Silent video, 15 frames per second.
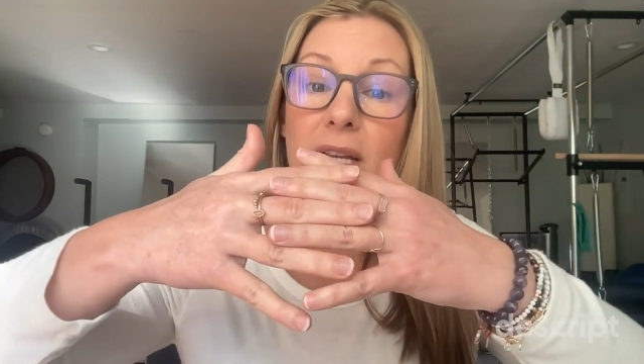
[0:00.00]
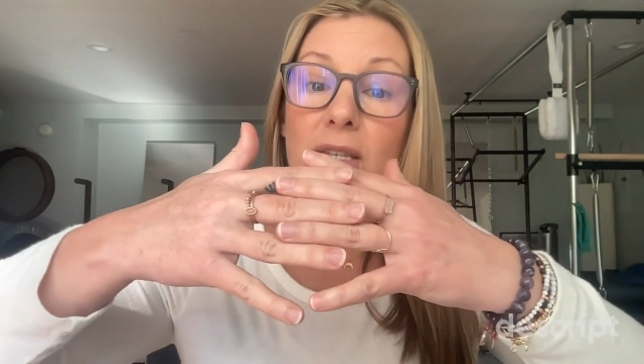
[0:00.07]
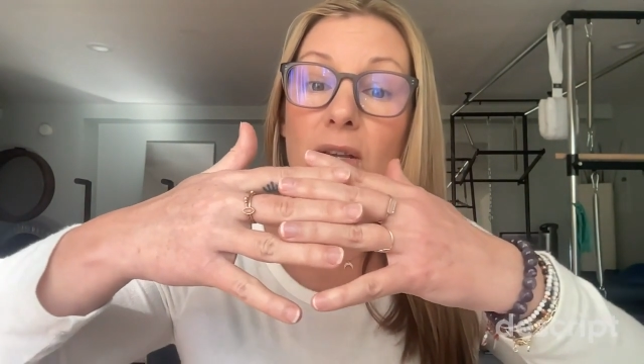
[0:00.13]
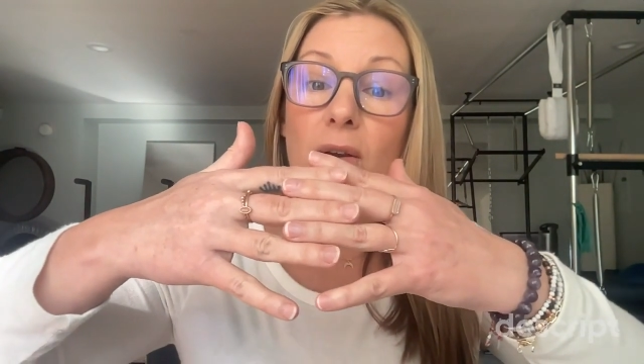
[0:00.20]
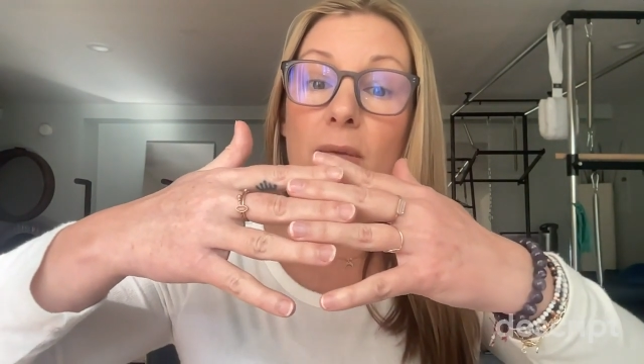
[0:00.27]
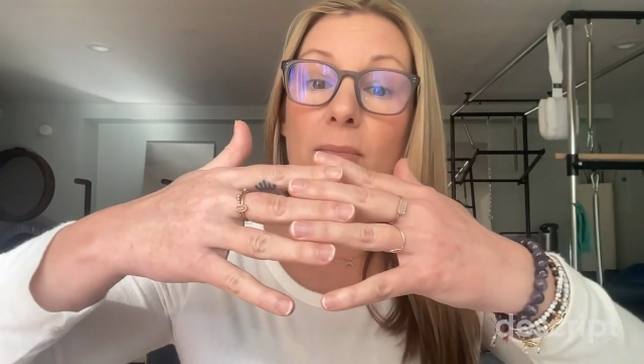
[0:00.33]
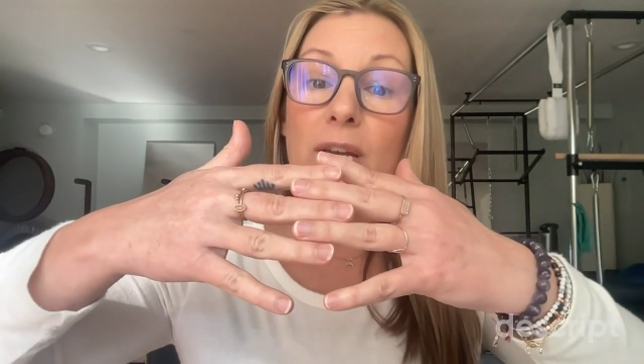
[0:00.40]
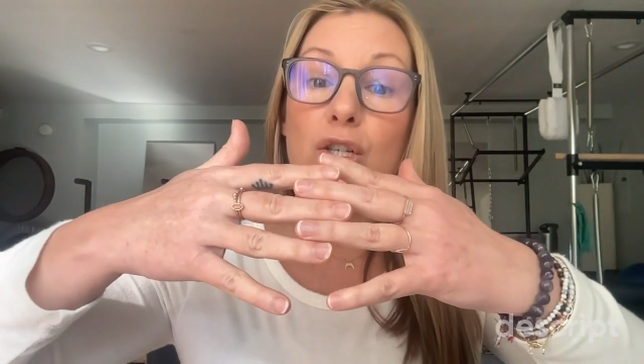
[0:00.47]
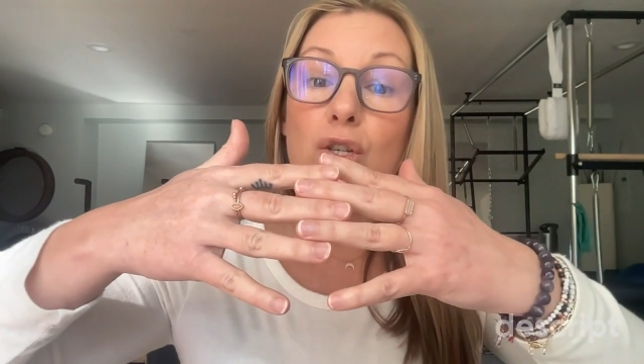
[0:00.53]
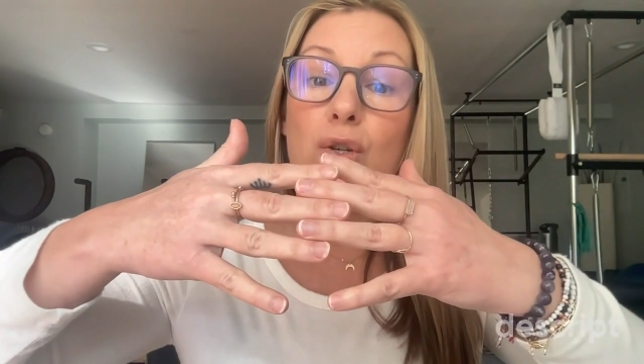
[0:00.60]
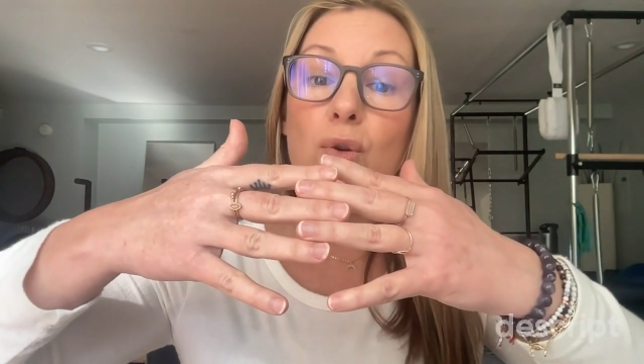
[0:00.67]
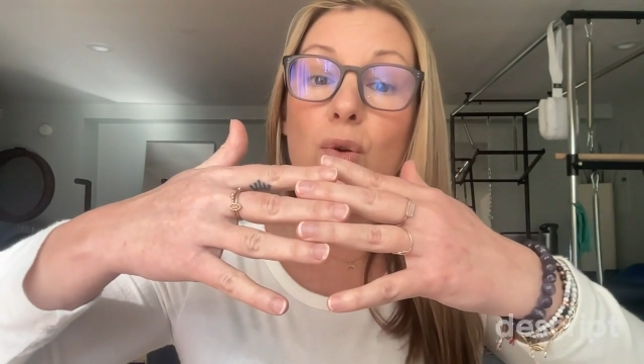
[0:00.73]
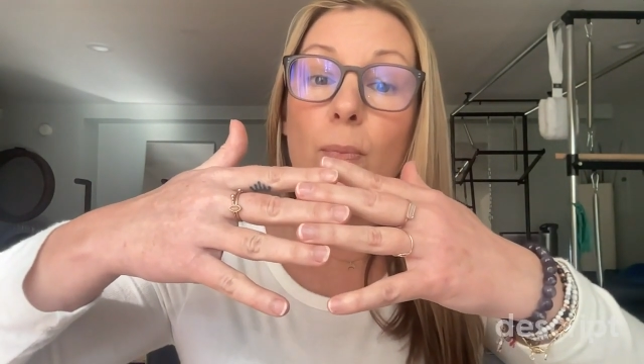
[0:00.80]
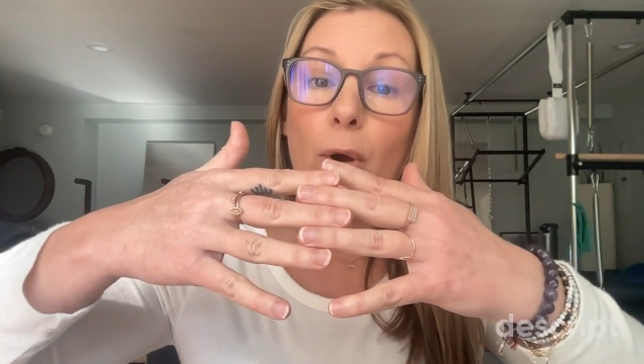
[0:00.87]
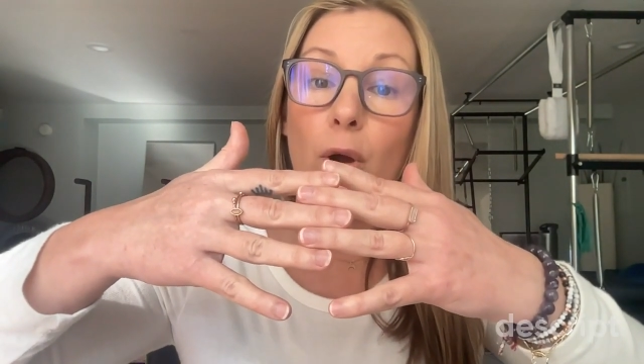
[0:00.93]
It's going to be
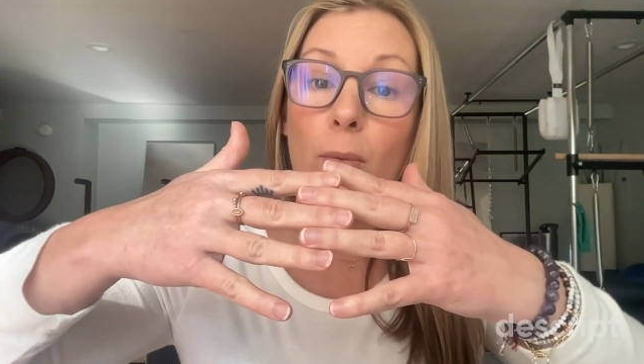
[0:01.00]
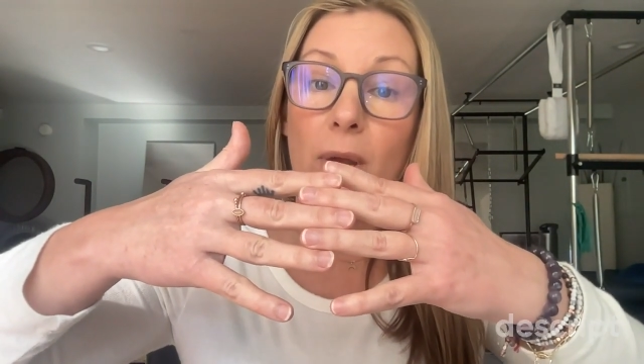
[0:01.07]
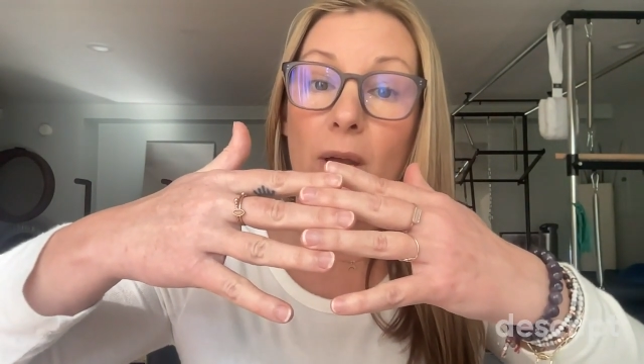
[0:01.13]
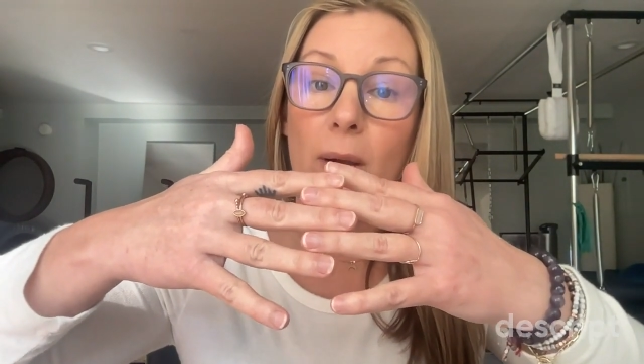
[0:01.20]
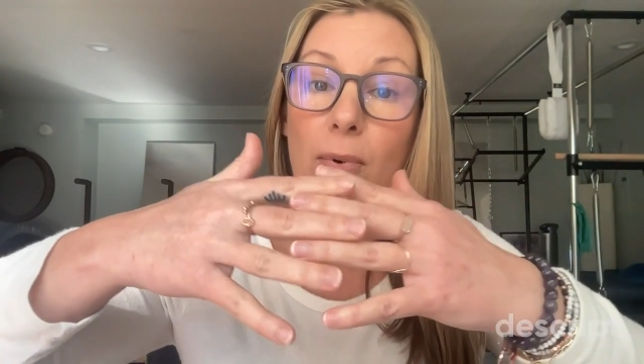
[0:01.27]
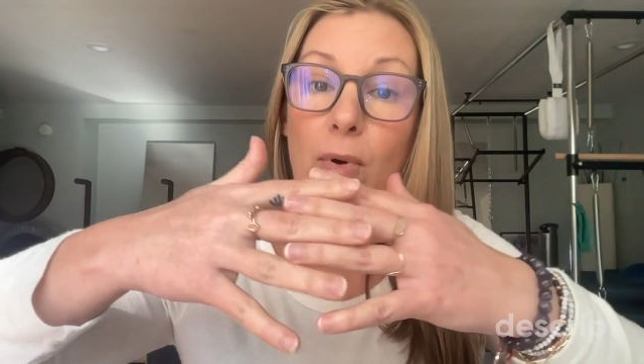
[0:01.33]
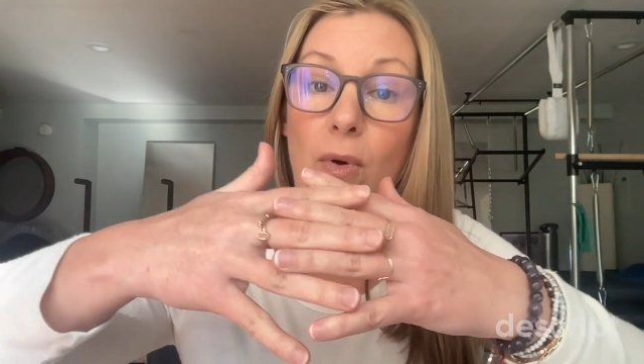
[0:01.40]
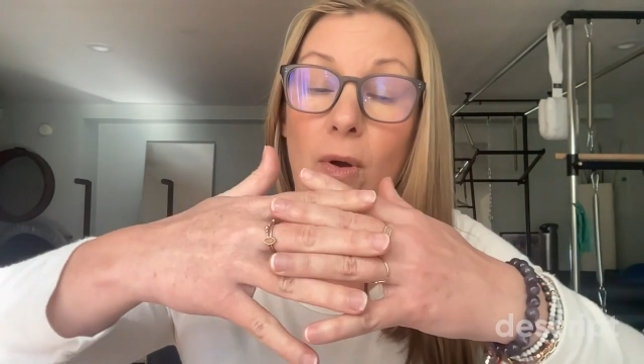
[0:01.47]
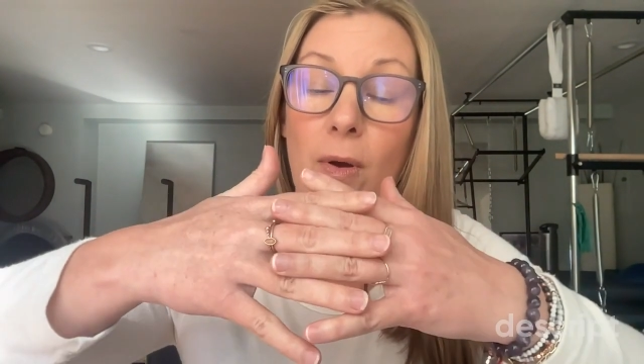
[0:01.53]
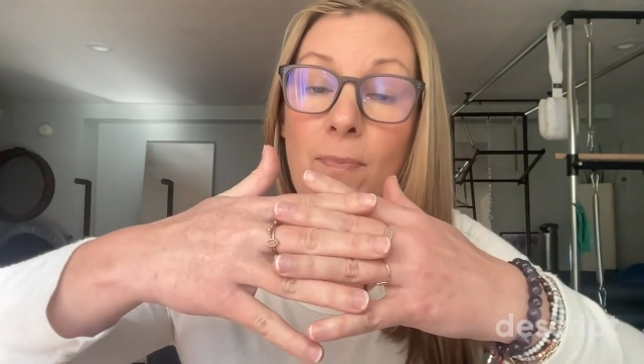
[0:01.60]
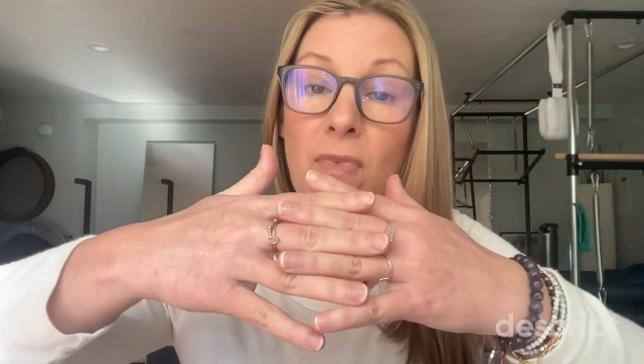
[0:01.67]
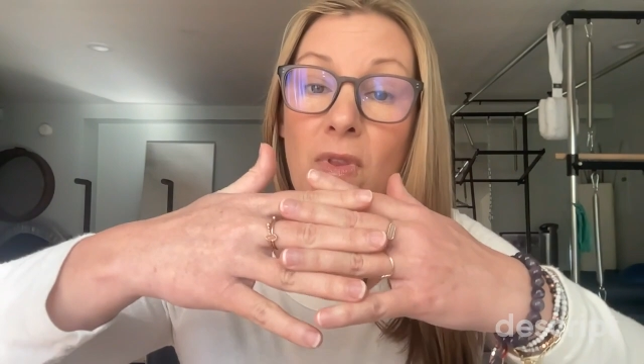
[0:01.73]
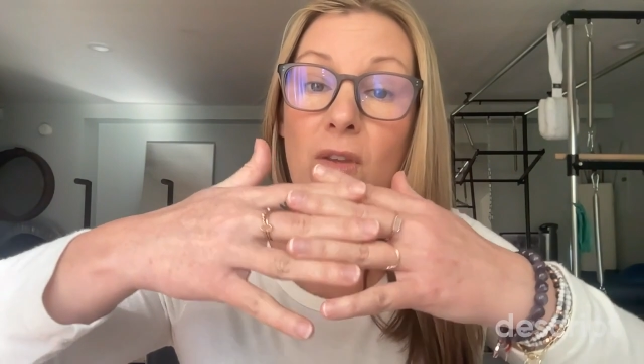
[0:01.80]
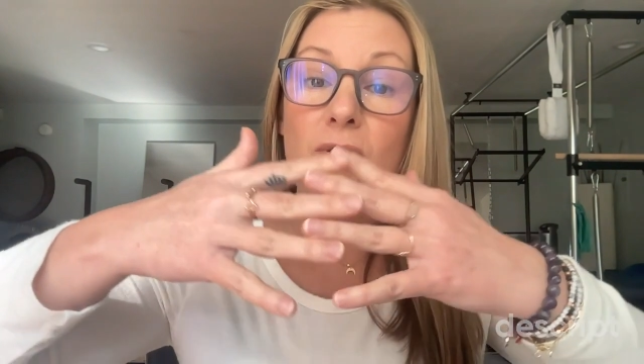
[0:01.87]
too permeable.